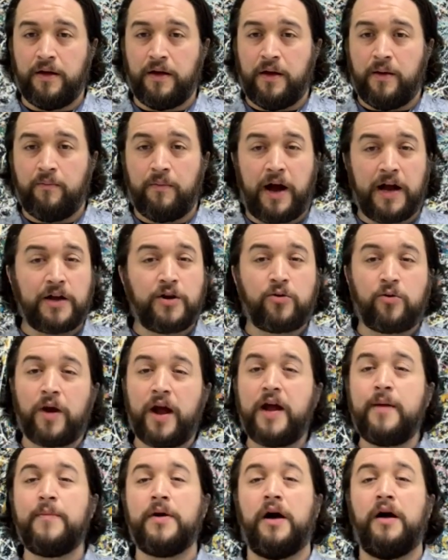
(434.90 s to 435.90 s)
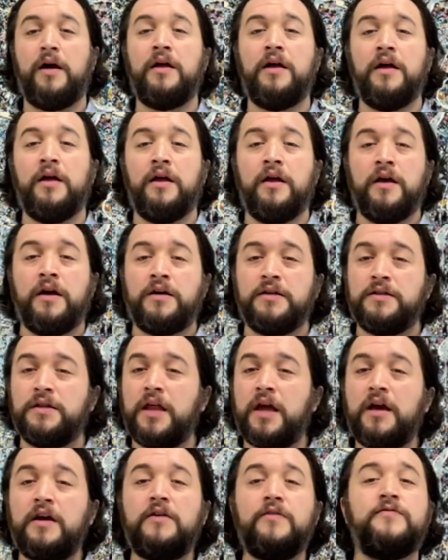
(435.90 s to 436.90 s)
My grandma
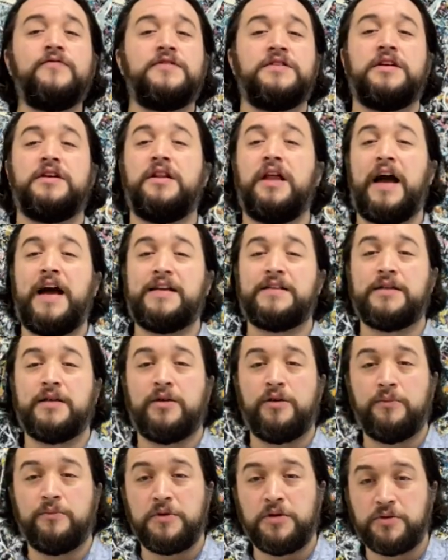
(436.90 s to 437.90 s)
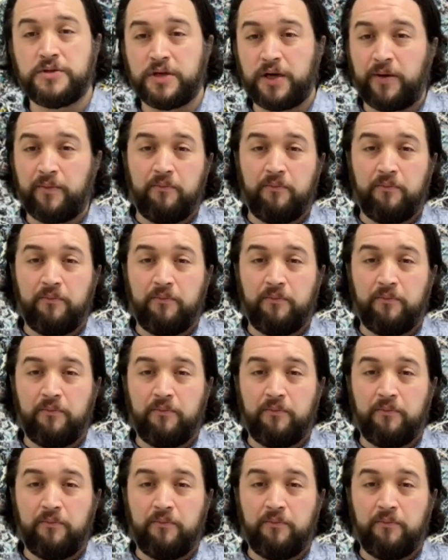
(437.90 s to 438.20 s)
loves classical music,